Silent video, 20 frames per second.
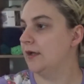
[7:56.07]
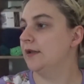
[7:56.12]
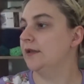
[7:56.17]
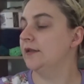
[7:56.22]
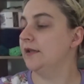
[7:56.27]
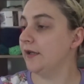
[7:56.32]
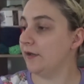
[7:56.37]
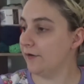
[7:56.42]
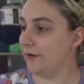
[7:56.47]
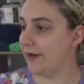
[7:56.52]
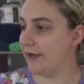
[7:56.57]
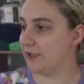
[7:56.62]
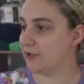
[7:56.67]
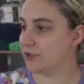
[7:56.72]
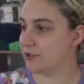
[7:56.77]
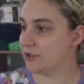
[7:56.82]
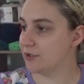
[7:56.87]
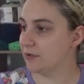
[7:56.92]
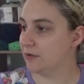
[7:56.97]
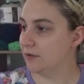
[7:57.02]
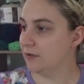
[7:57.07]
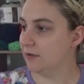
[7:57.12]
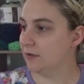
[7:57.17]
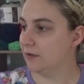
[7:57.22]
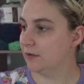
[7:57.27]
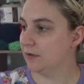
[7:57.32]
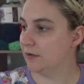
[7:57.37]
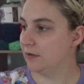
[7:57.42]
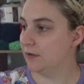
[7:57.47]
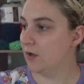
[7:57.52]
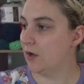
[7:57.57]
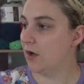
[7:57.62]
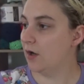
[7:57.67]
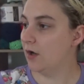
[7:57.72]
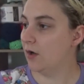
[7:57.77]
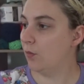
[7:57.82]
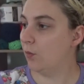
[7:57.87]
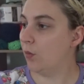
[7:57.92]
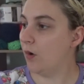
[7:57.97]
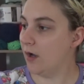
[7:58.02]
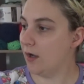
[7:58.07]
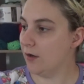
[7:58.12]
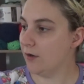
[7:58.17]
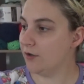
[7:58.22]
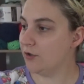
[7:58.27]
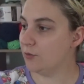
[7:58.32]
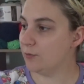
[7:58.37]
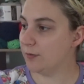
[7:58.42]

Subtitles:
Licorice, what are you